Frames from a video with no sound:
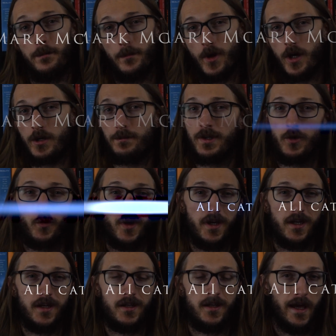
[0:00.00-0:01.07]
Mark
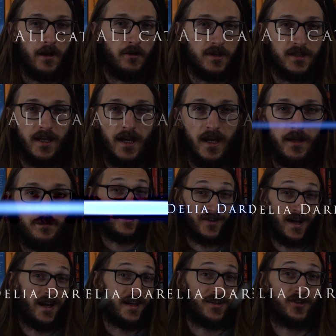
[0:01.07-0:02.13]
McWayne, Alley Cat,
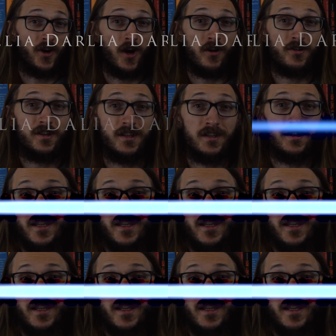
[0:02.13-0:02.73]
Delia Darling,